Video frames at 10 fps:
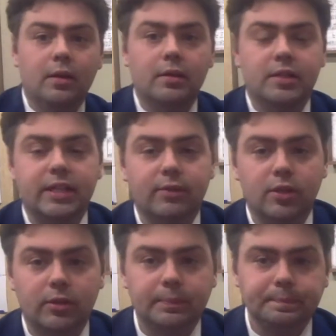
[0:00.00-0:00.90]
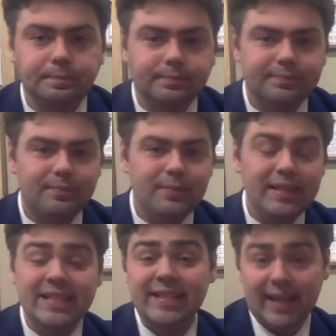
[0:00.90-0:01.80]
The seventh term
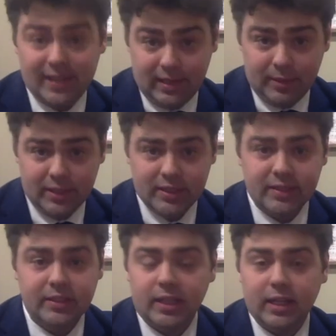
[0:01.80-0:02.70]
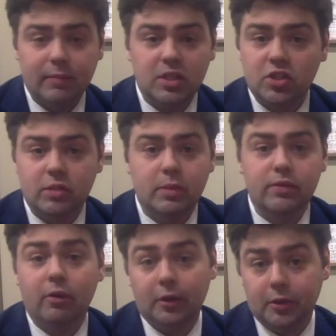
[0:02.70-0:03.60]
is dynamics. Dynamics just means
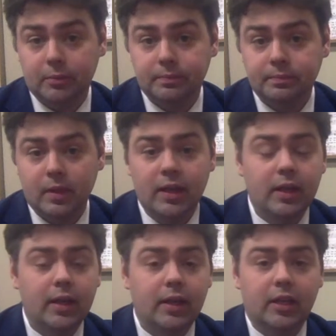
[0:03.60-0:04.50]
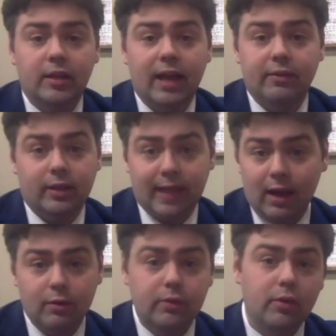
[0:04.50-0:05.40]
volume. It can have a
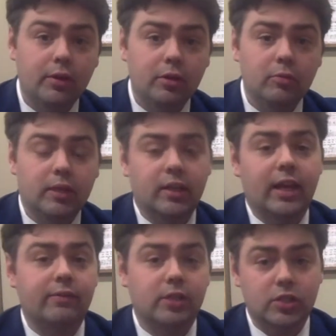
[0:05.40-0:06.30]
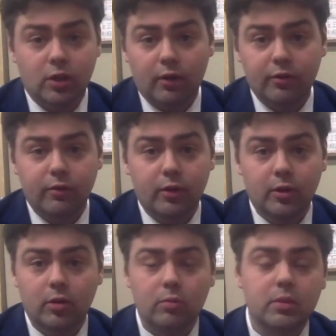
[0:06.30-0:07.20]
loud volume, it can have a soft
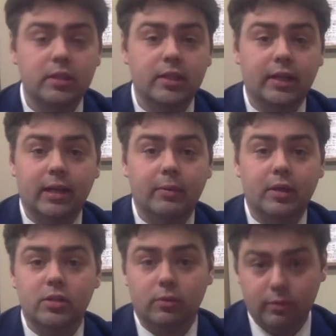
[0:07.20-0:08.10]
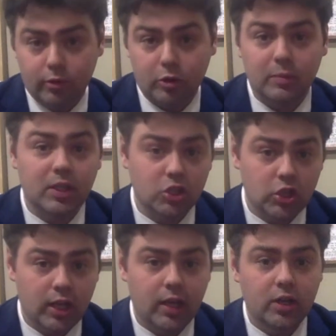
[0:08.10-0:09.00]
volume. The dynamics or the volume can
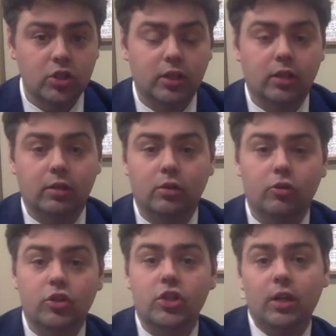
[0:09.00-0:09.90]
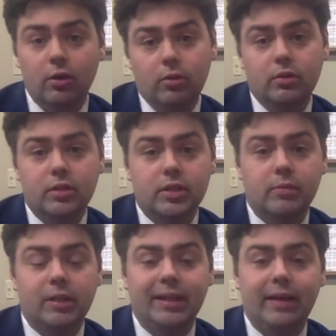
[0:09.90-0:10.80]
change. It can crescendo to something
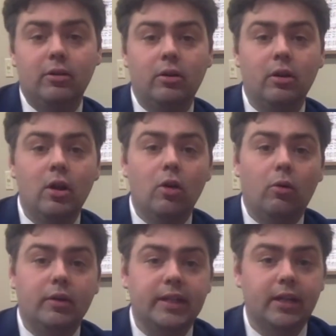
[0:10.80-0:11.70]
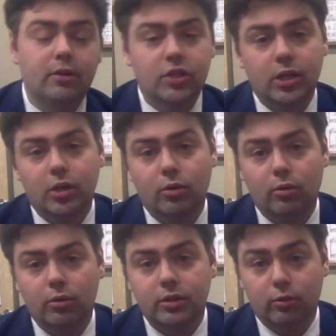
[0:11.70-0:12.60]
louder, or decrescendo
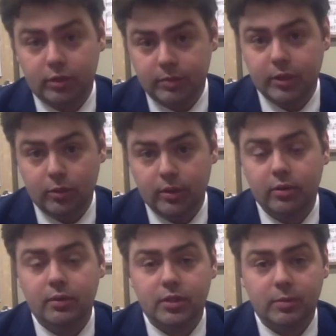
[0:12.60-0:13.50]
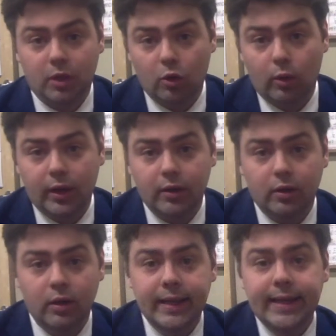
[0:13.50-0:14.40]
or diminuendo into something quieter.
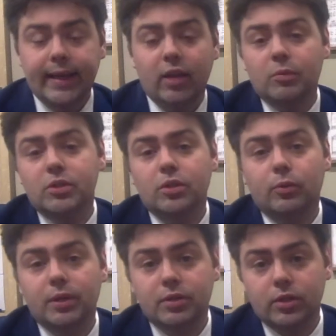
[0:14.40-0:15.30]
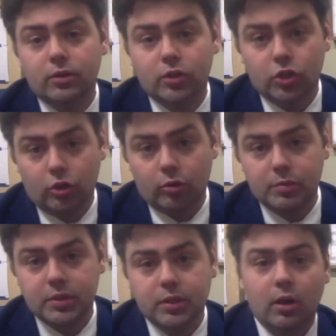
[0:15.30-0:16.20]
In music, we use certain terms
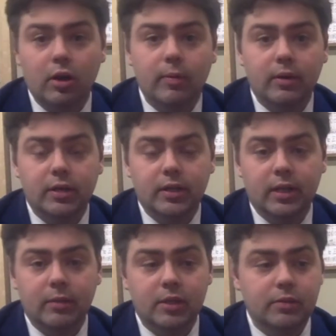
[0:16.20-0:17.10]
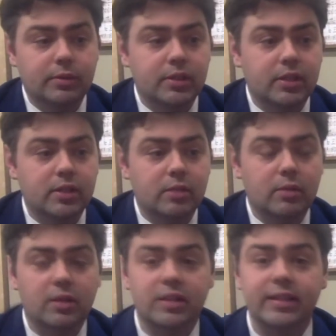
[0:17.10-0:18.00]
to talk about dynamics. We would say that something
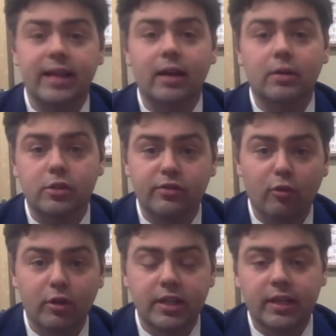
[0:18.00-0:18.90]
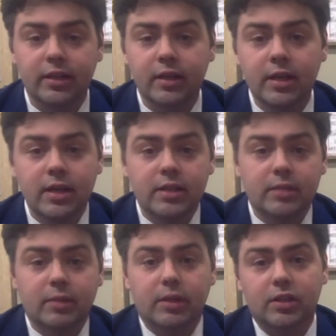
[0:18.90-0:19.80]
that's loud is forte,
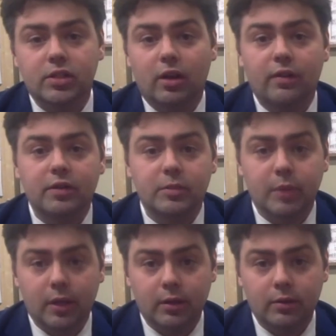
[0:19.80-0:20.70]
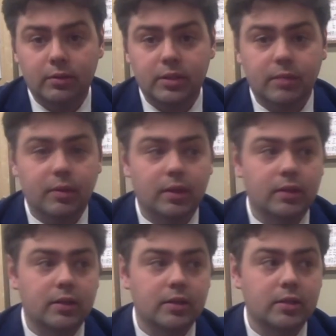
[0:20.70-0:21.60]
something that's soft is piano, something that
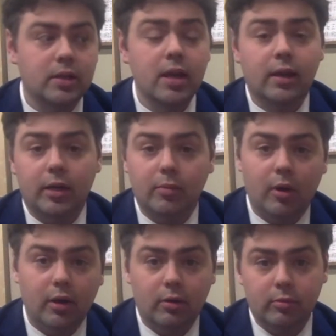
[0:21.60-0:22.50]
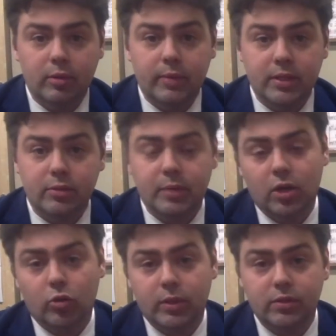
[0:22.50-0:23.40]
is kind of moderate would be mezzo piano,
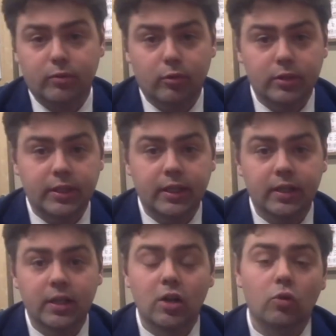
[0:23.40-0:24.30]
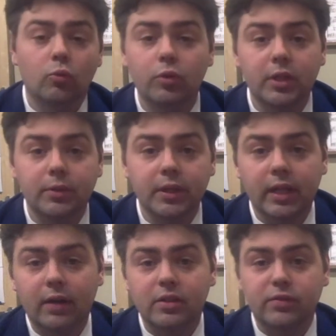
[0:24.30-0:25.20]
mezzo forte. Really, really
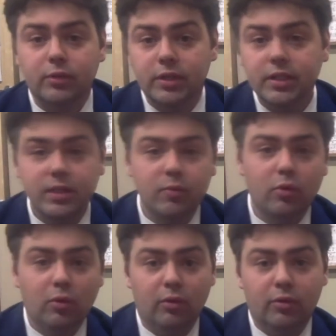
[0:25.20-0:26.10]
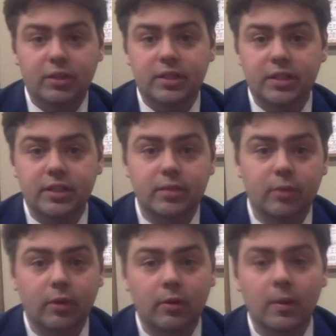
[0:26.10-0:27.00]
loud is fortissimo or
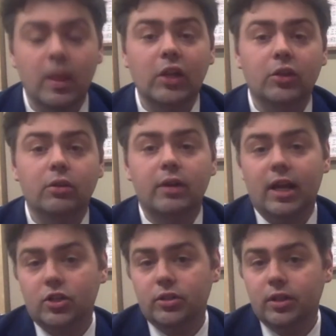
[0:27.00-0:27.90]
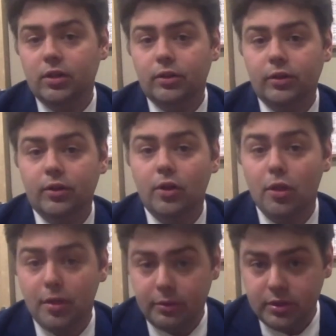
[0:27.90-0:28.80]
fortissimo. You don't actually need to learn
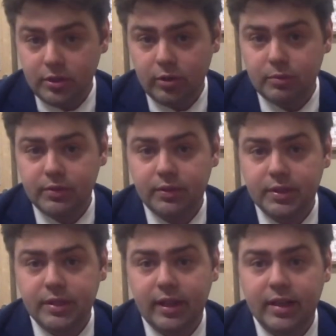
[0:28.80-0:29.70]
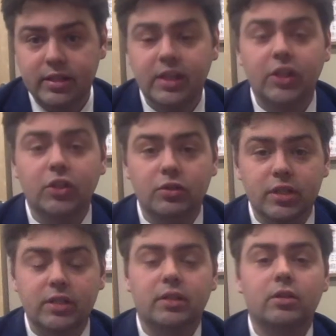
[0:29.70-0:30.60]
those terms for this class. You
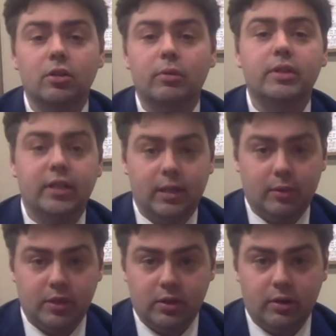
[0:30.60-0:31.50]
just need to know what dynamics are.